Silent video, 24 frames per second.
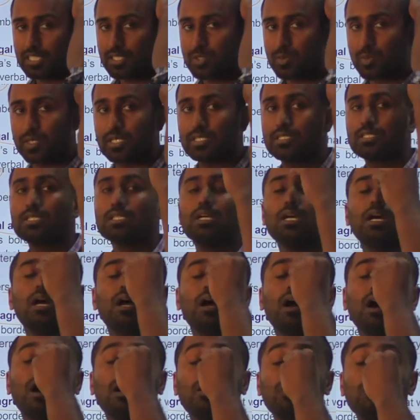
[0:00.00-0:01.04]
eastwards
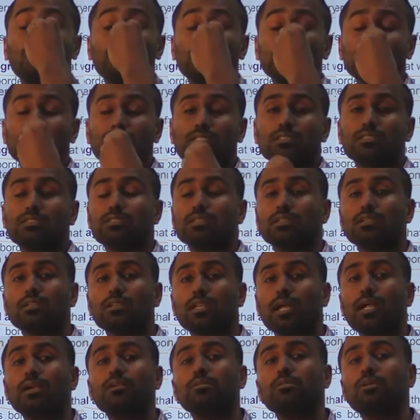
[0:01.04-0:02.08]
However, since then,
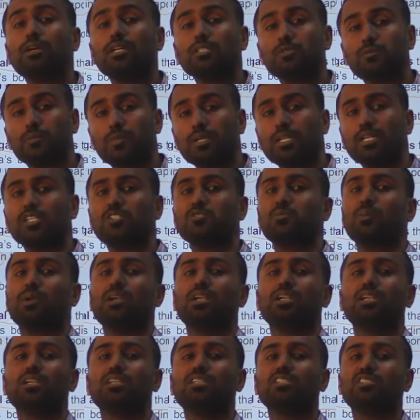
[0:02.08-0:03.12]
NATO has been
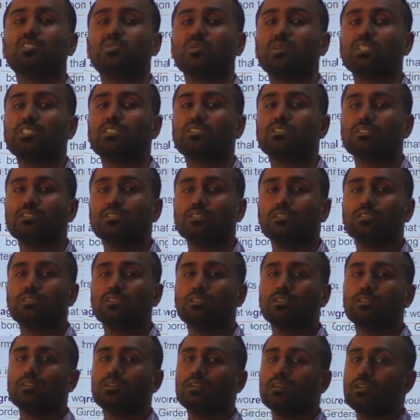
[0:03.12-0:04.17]
expanding eastwards.
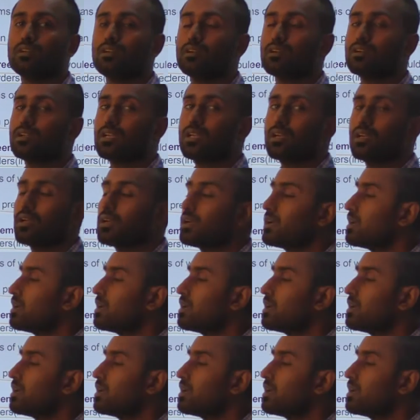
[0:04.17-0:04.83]
Okay.